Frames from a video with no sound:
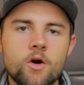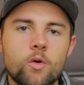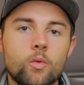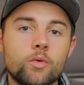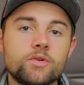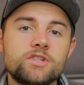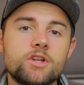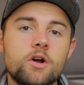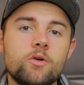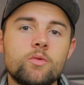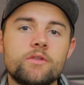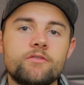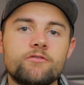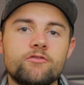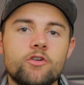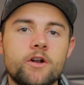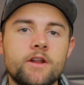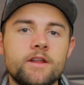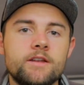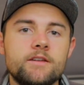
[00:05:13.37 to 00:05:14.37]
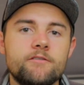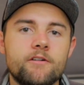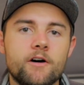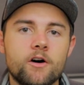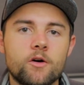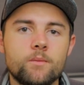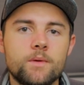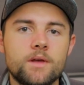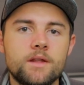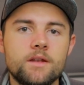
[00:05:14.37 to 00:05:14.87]
We'll start with front-end
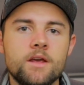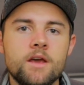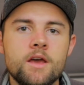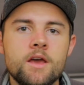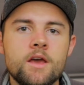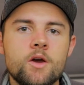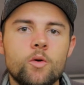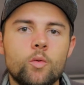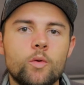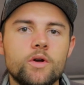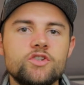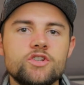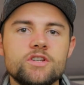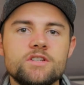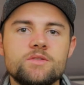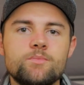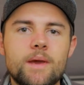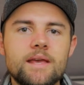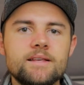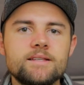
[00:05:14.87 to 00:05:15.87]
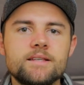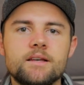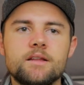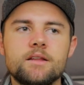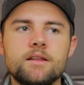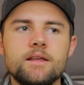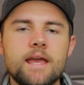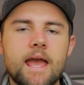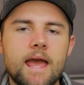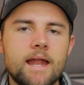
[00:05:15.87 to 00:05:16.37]
development, which is
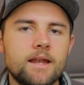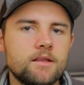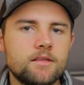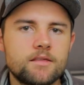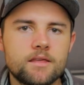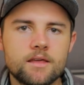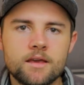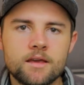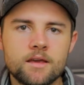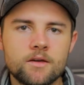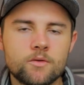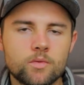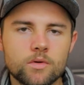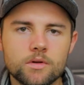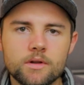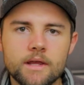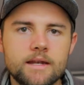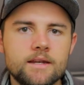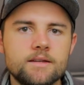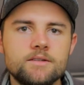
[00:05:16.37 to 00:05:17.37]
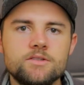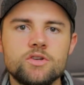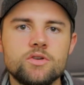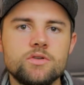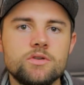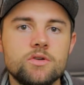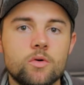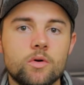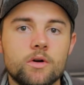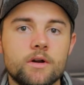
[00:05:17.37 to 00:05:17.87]
basically anything related to
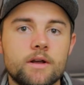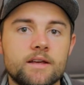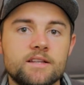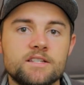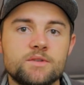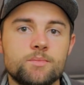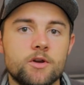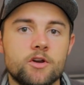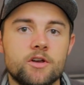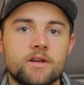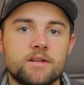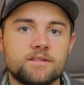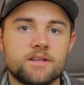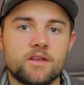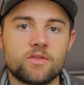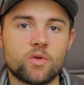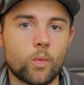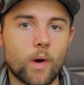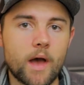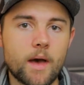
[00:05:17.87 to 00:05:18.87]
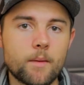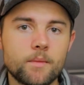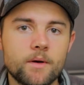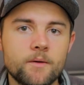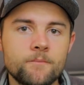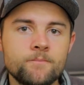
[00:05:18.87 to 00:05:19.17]
your experience on the web.